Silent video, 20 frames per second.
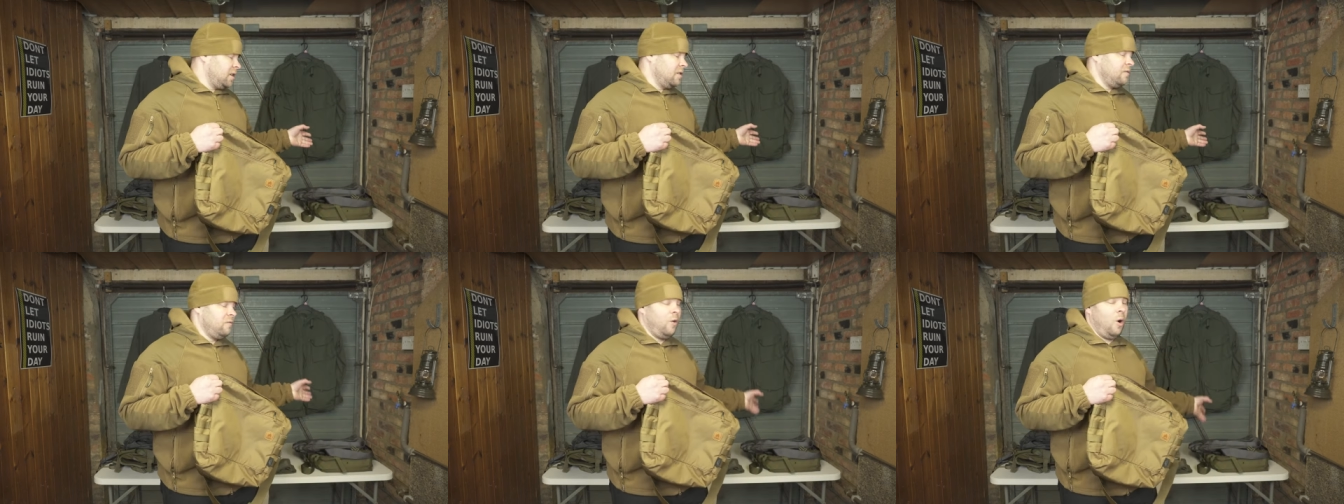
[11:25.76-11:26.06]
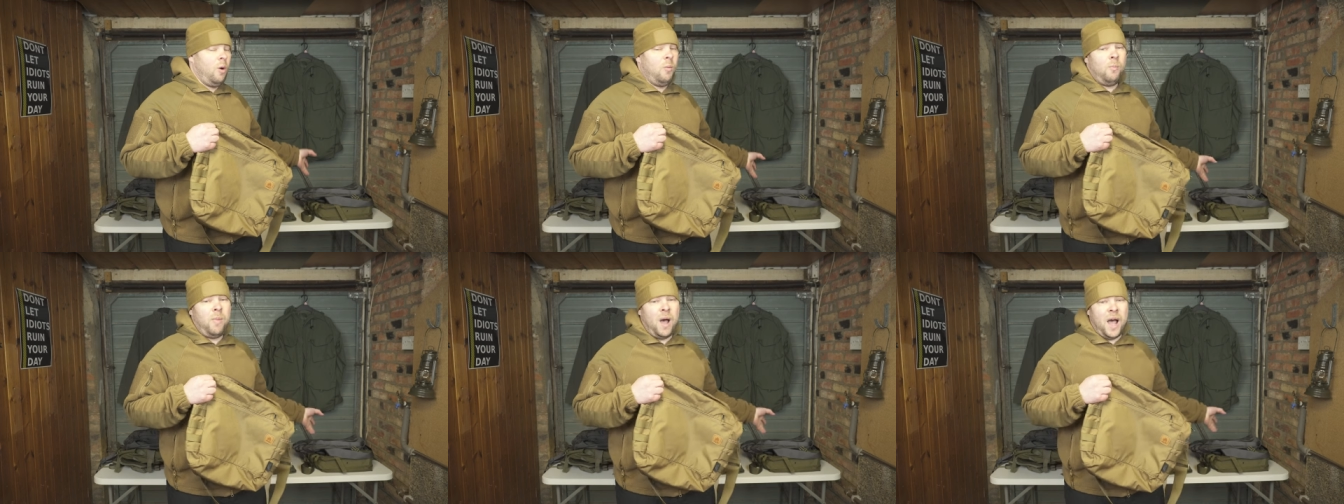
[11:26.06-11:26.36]
the
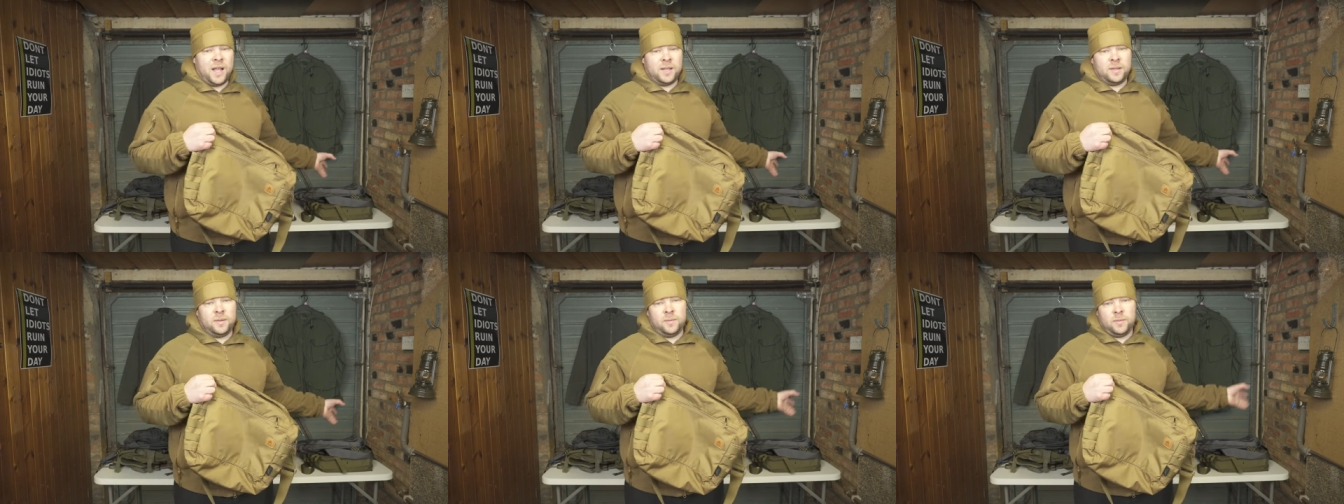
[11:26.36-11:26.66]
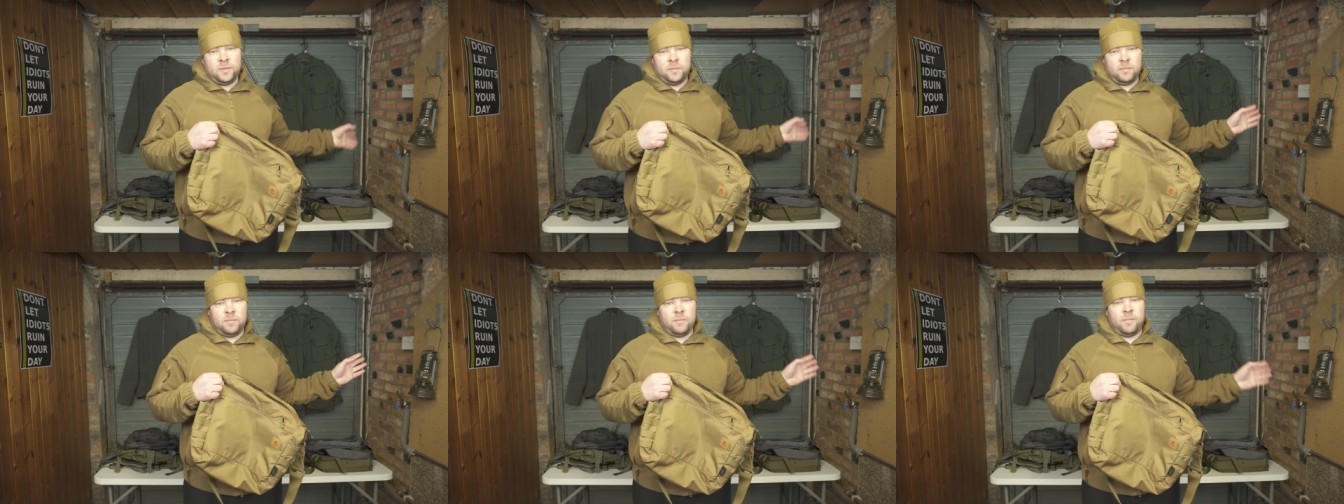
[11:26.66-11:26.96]
Wombat
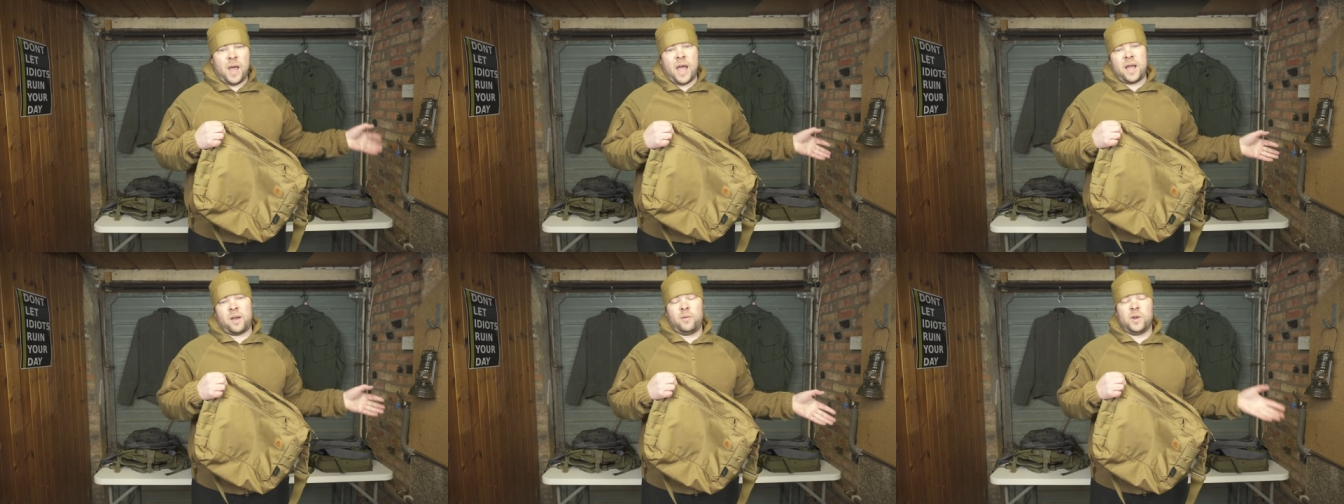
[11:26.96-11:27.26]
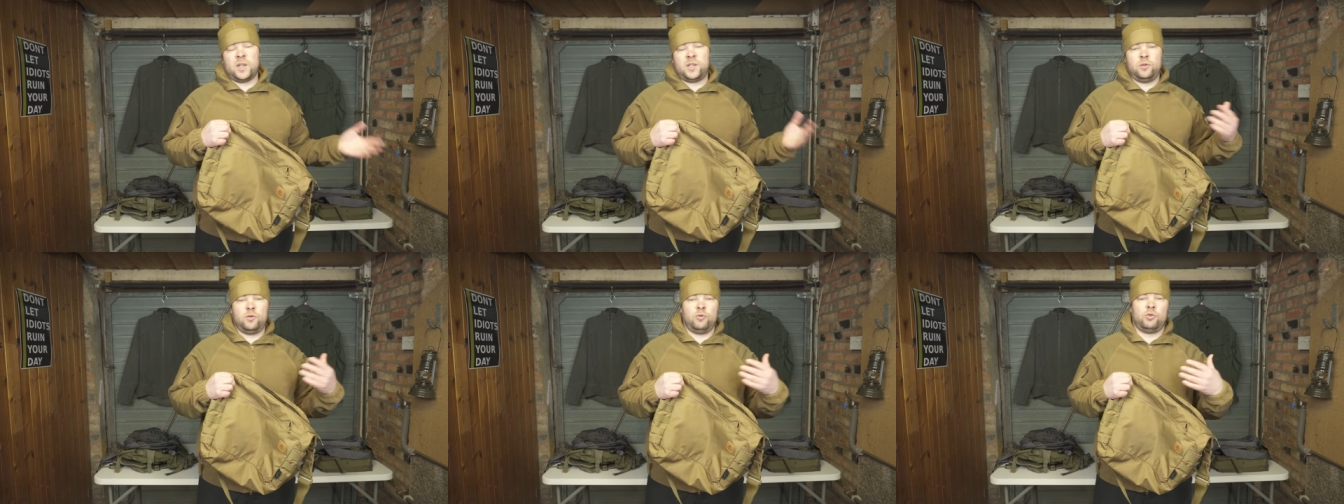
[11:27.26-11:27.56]
bag
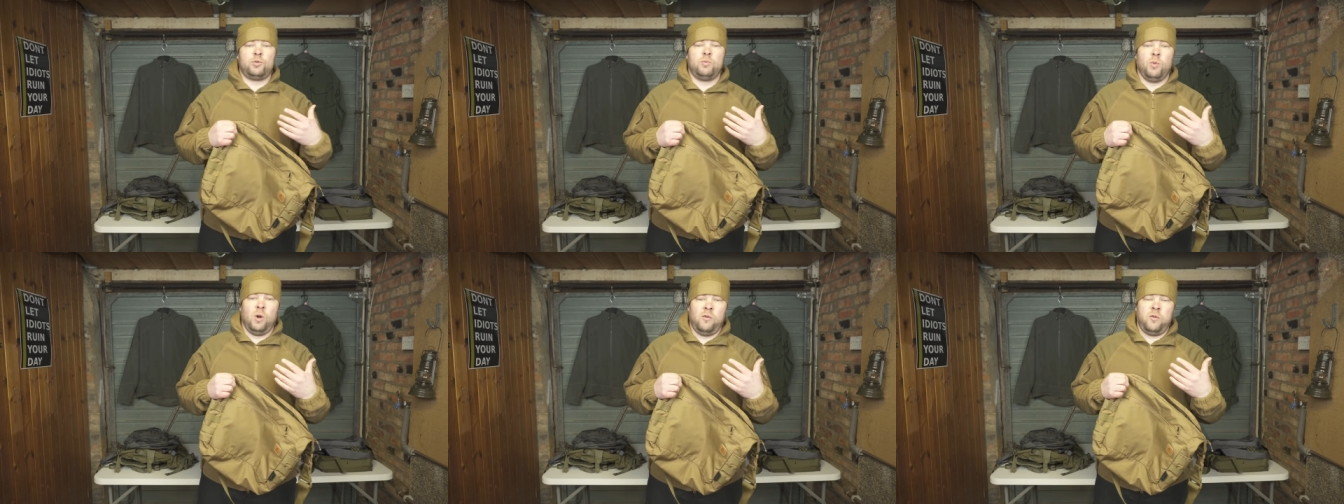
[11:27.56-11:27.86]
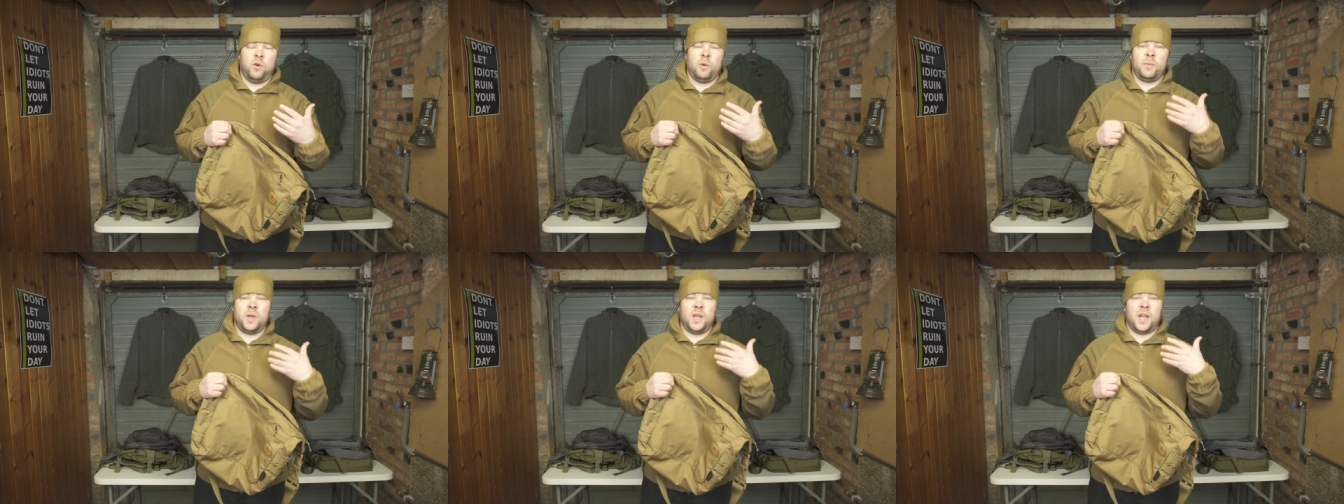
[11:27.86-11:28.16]
was too small
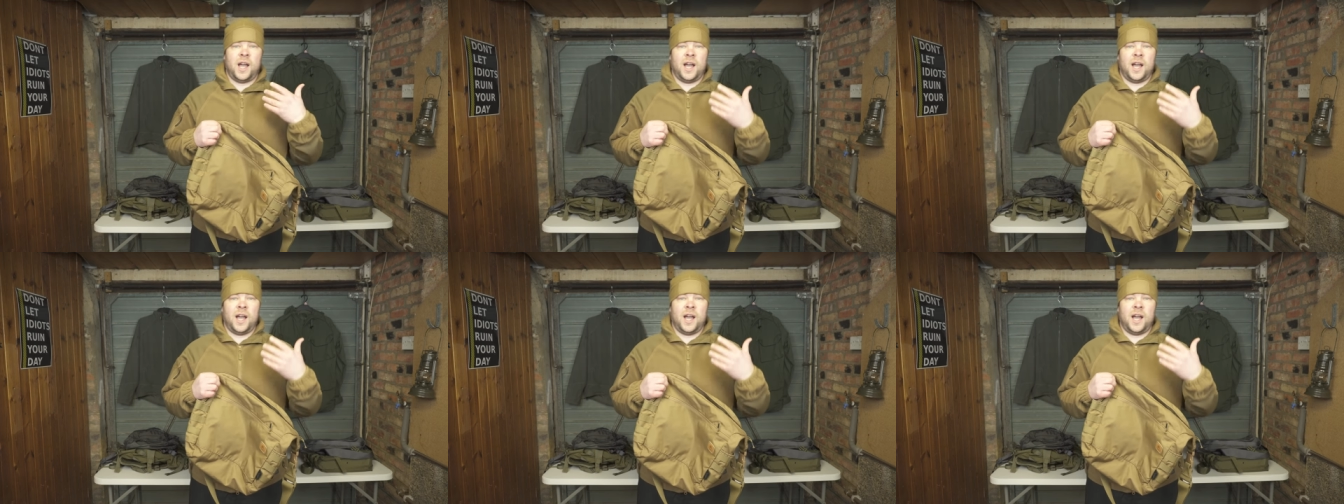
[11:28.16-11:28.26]
for me,